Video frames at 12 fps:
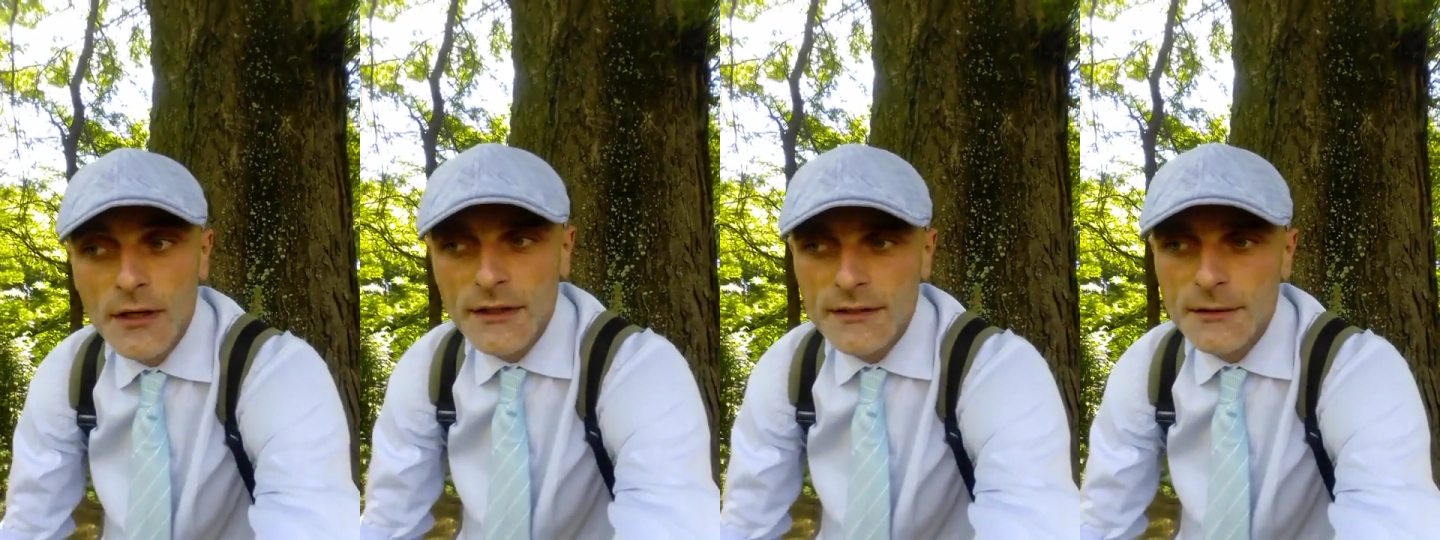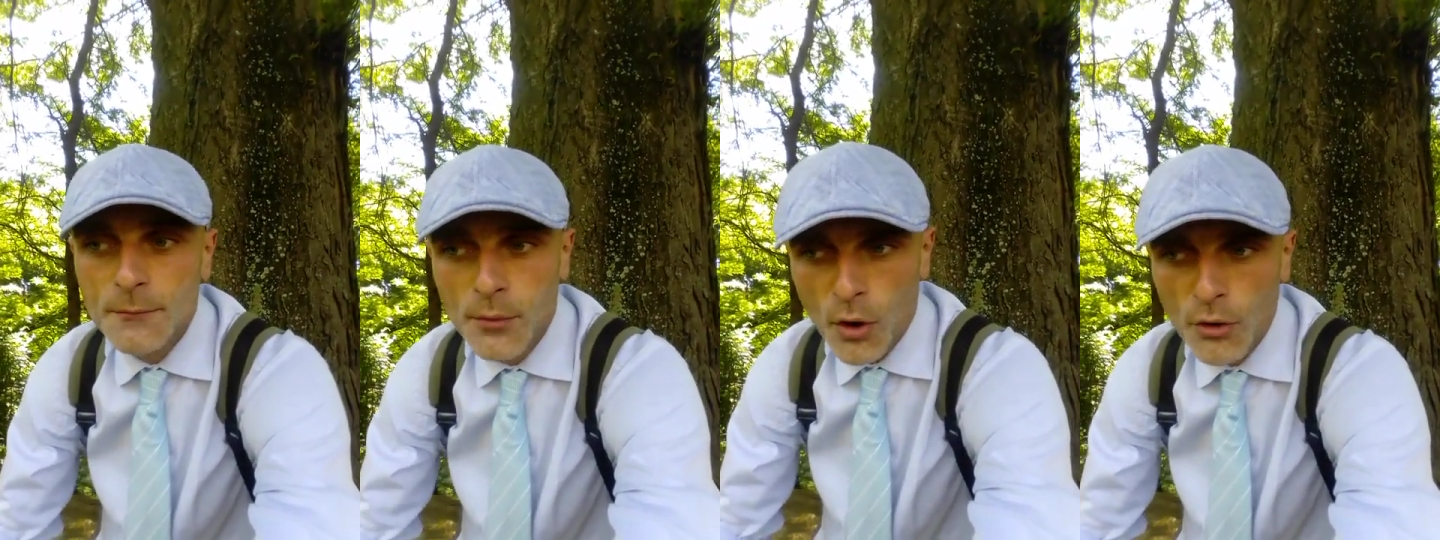
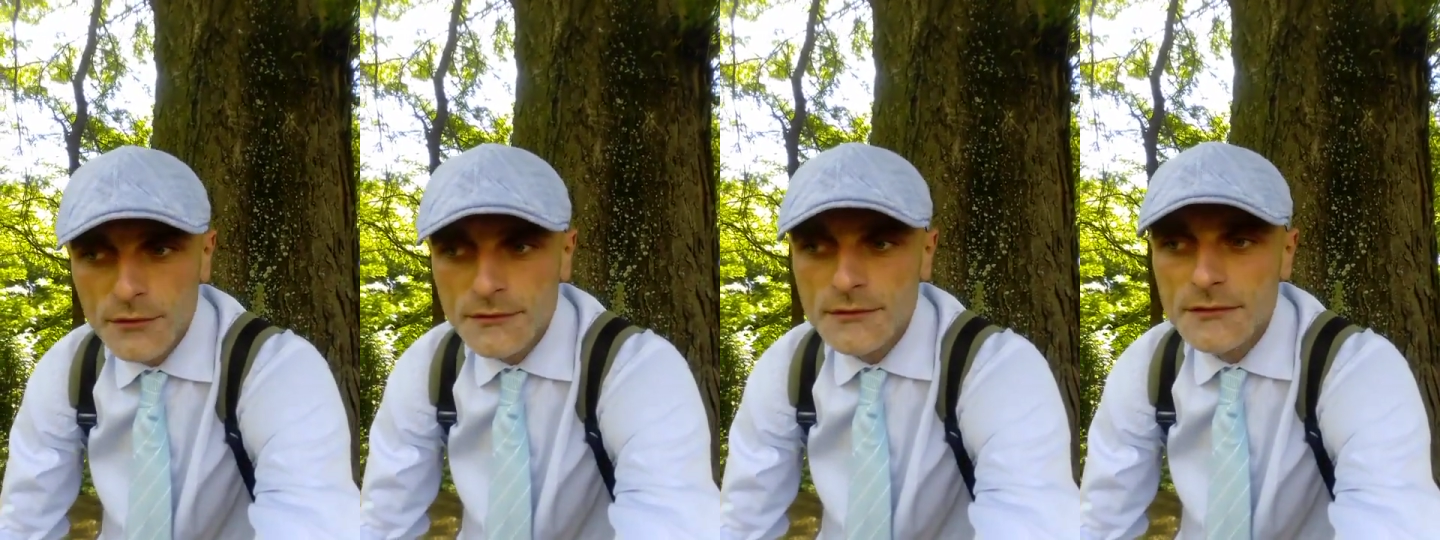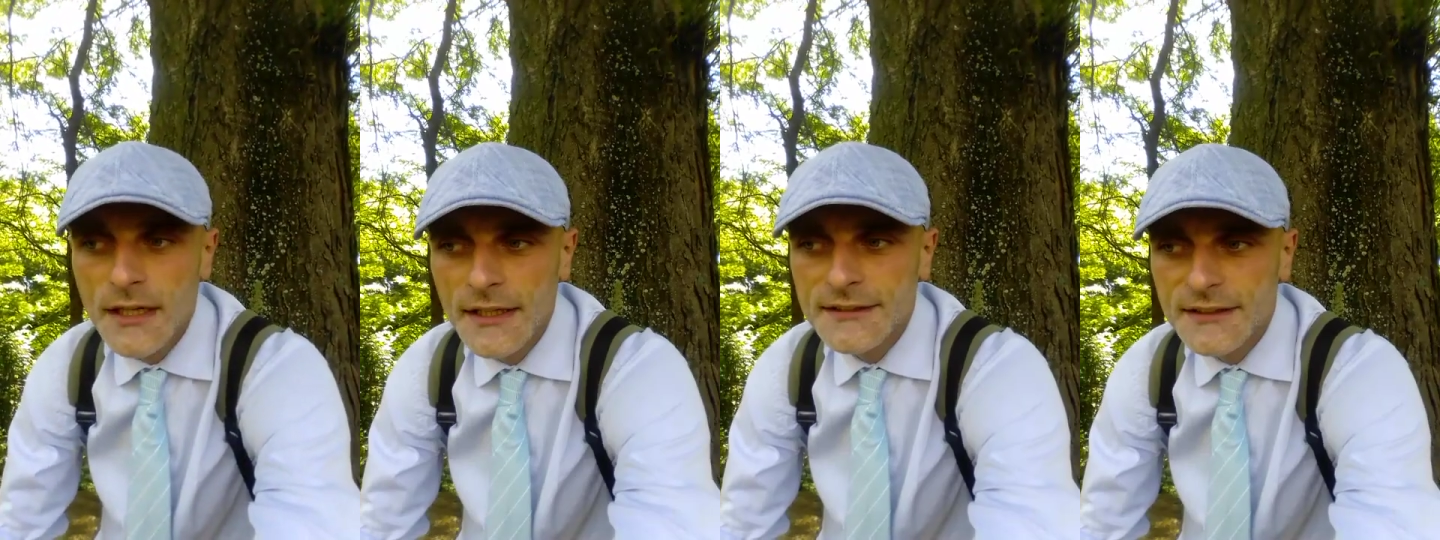are born
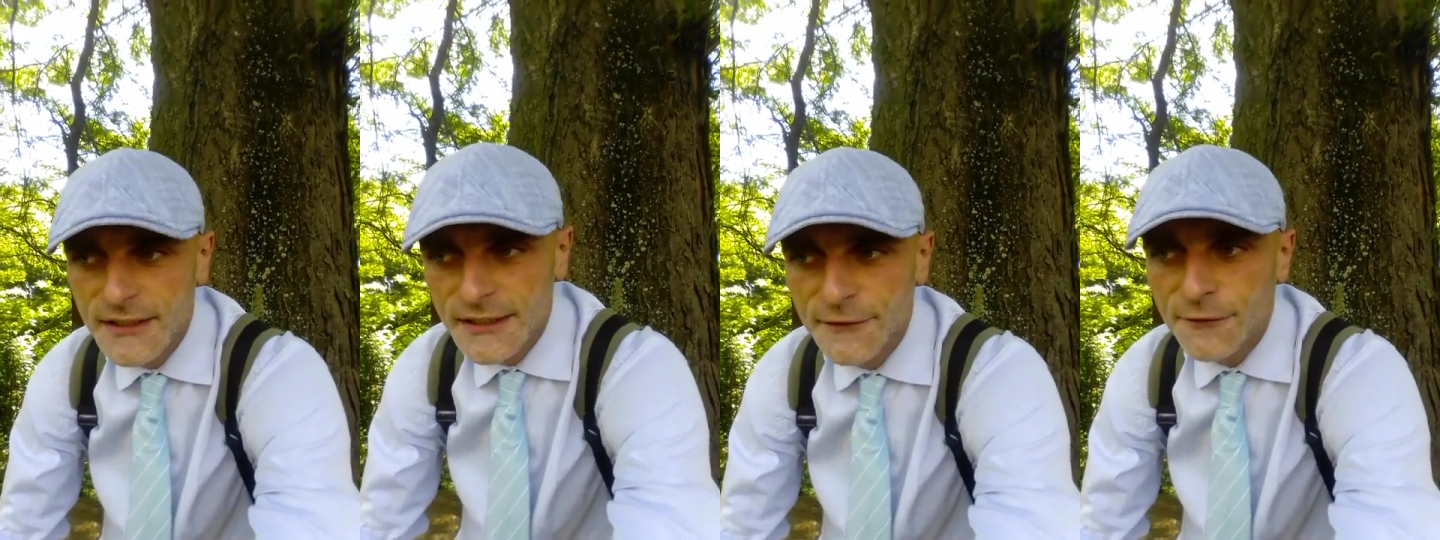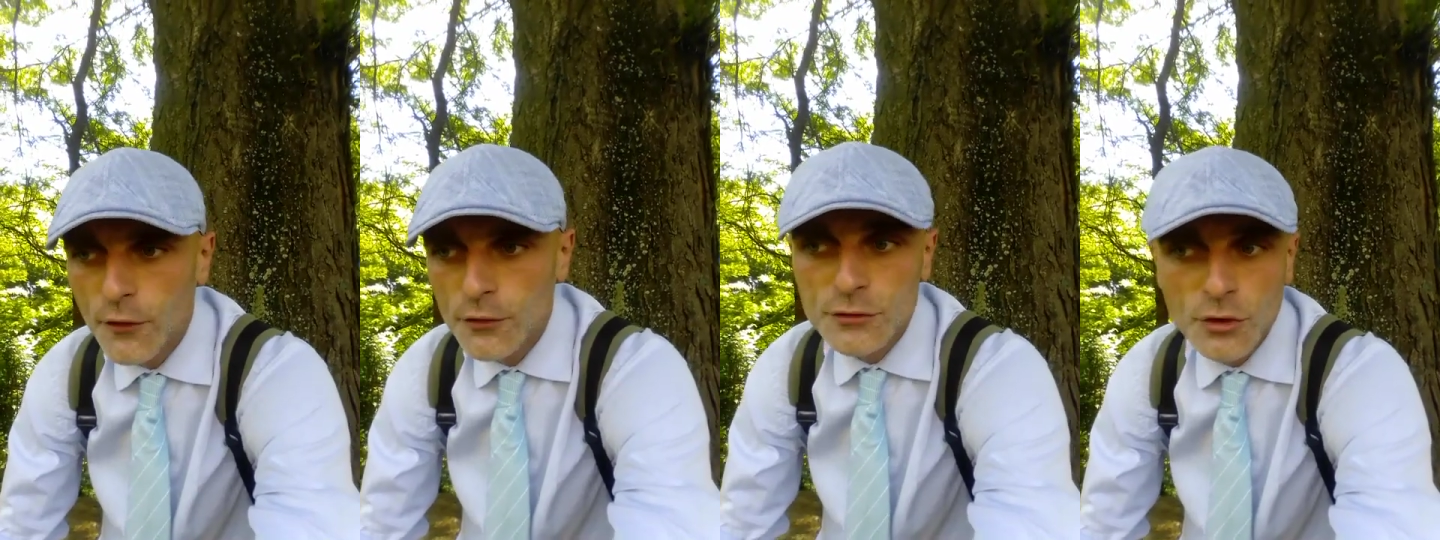and live
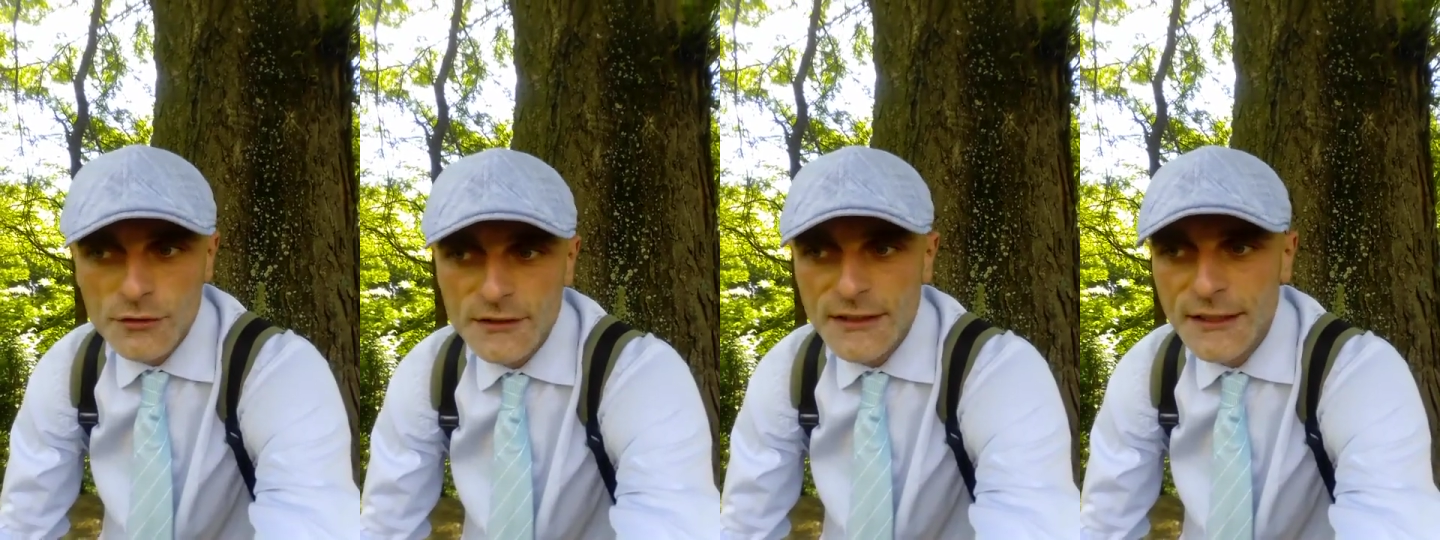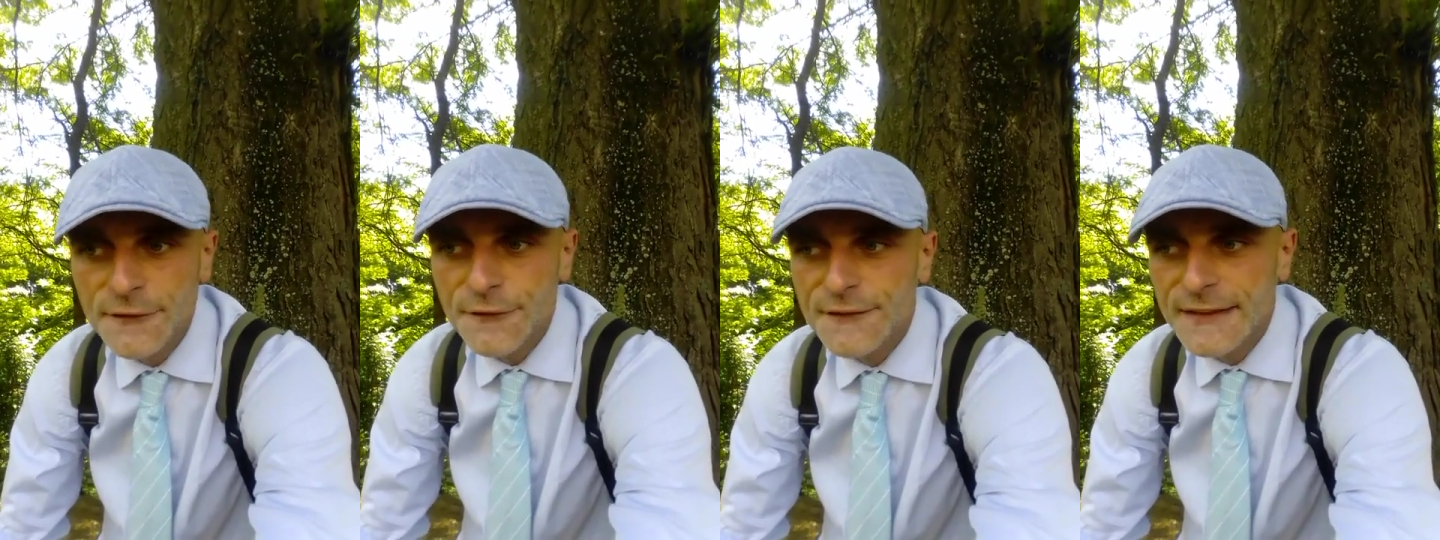or not live,